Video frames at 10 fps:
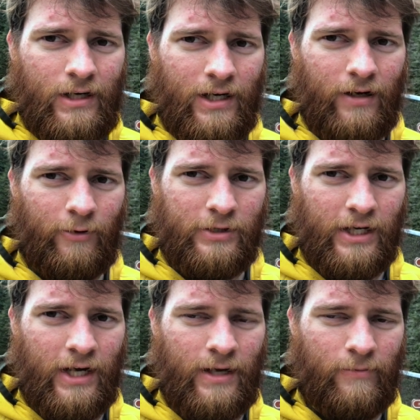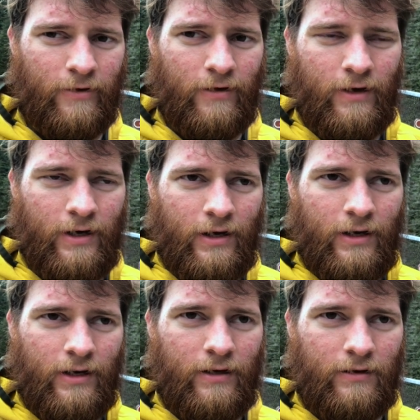other times,
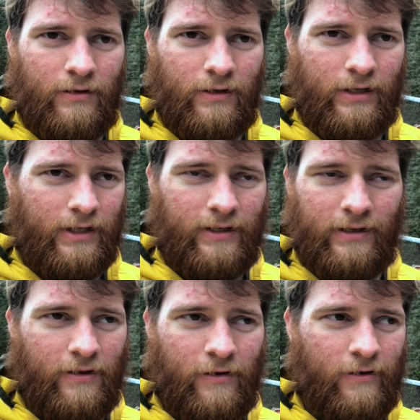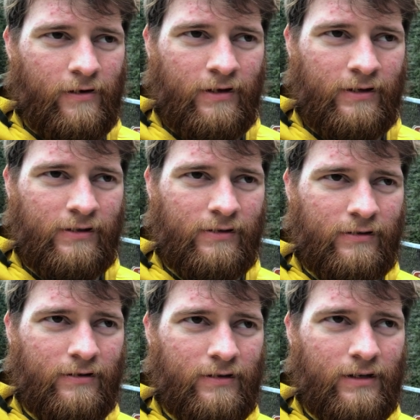uh, it's
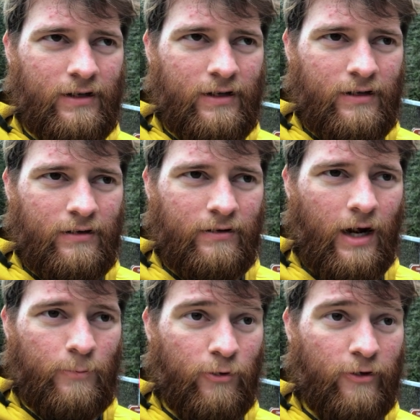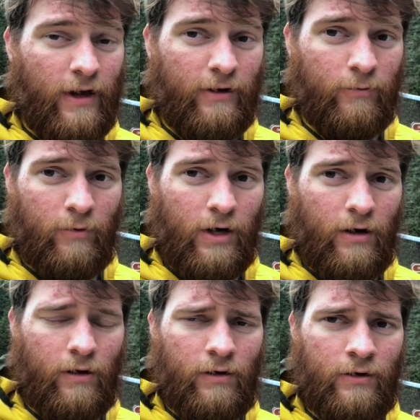not presented
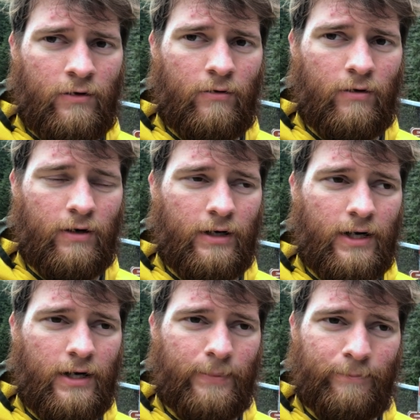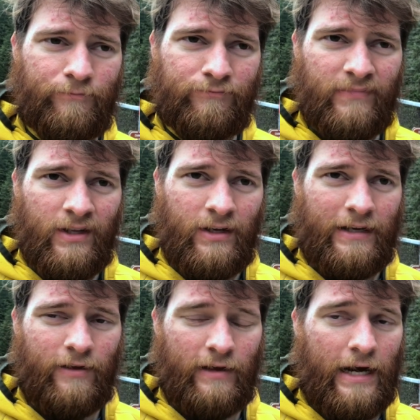well or um,
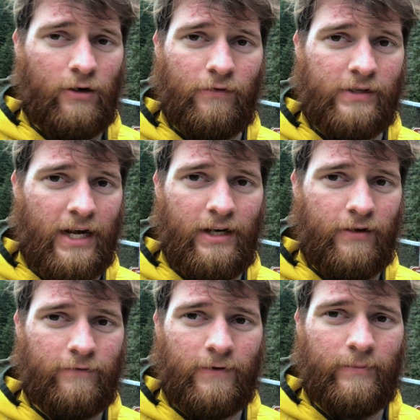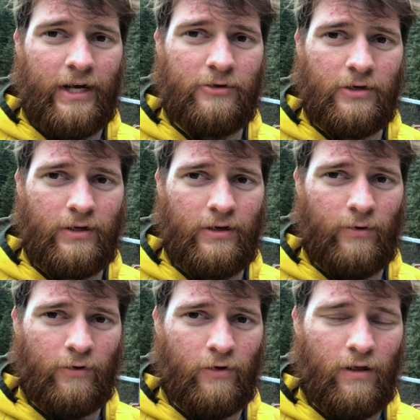is out of date information. You
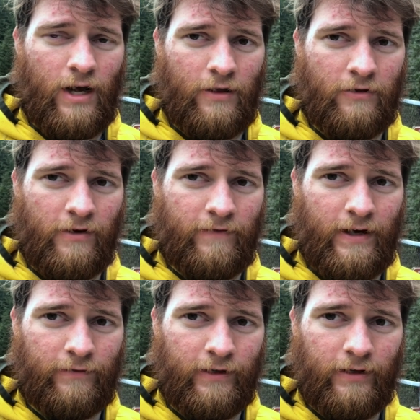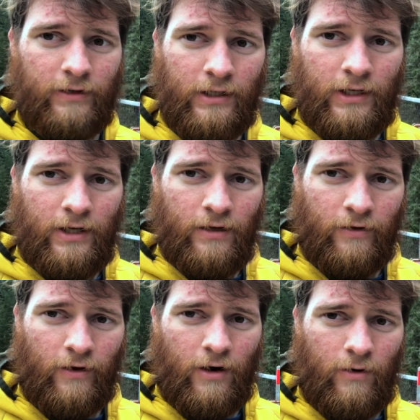know, there's a lot of stuff out there.
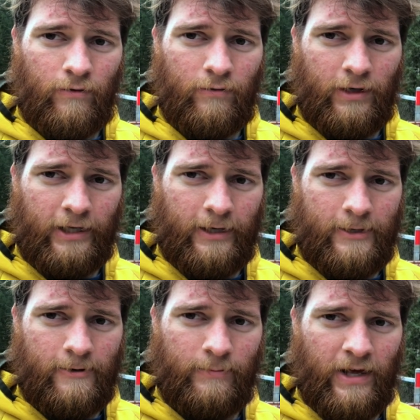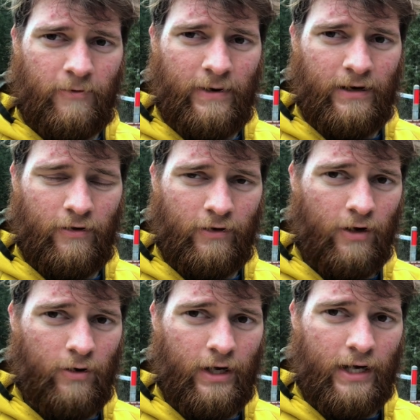So really your best bet is to
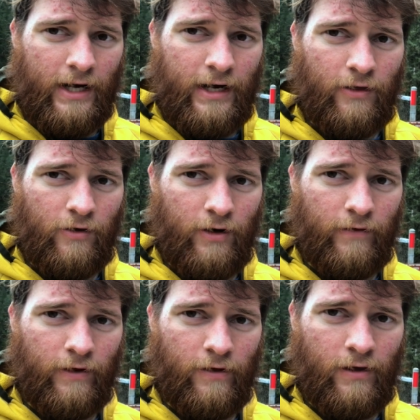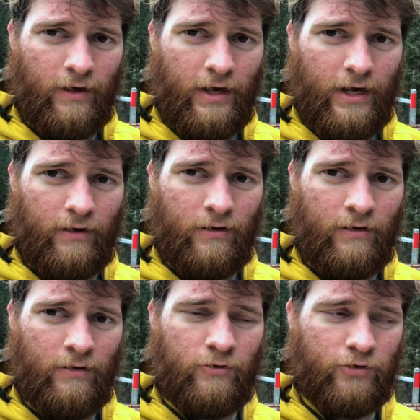go to a guide service, get
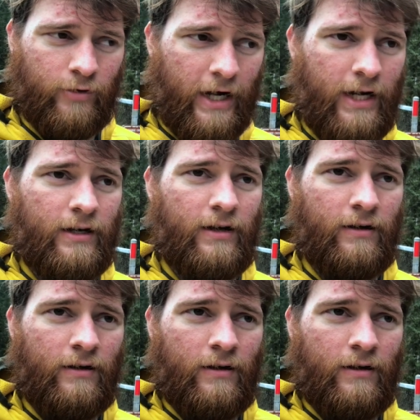trained